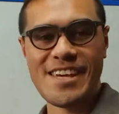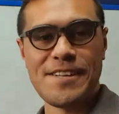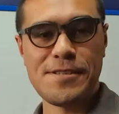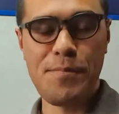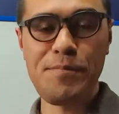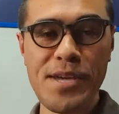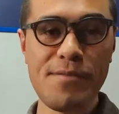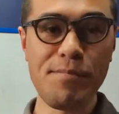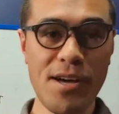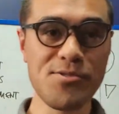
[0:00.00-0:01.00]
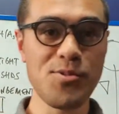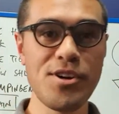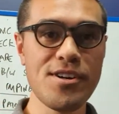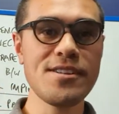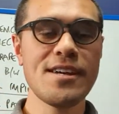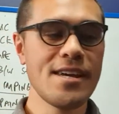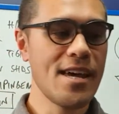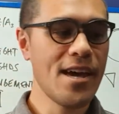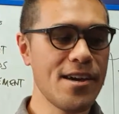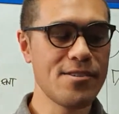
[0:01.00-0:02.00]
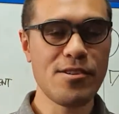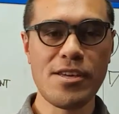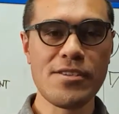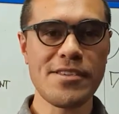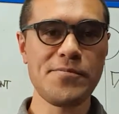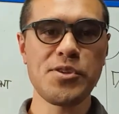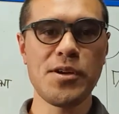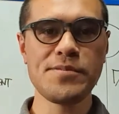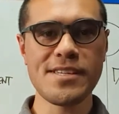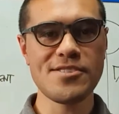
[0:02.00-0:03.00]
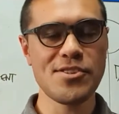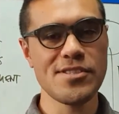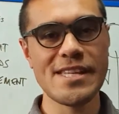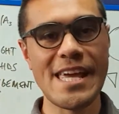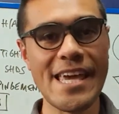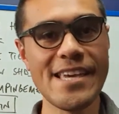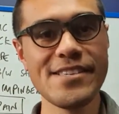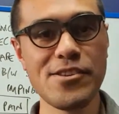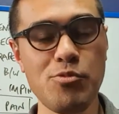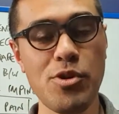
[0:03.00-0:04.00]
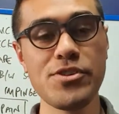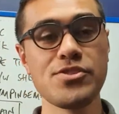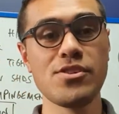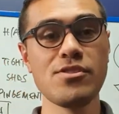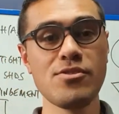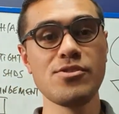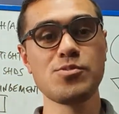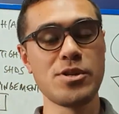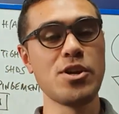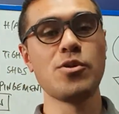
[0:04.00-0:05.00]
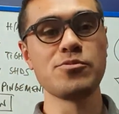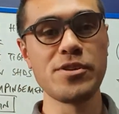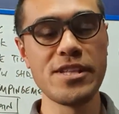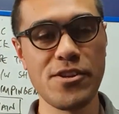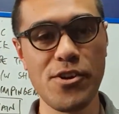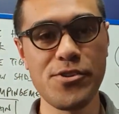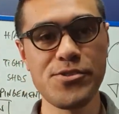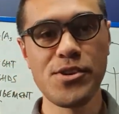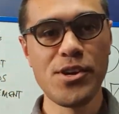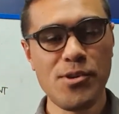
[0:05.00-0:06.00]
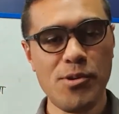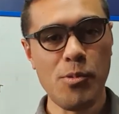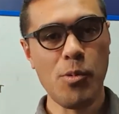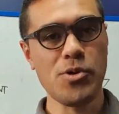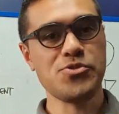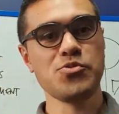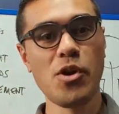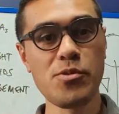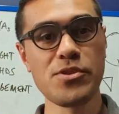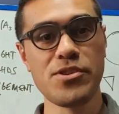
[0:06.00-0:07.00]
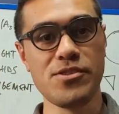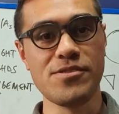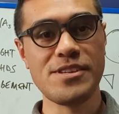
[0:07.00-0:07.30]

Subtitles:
It's a big buzzword and sometimes it's just an easy word to use when no one really knows what's wrong with you.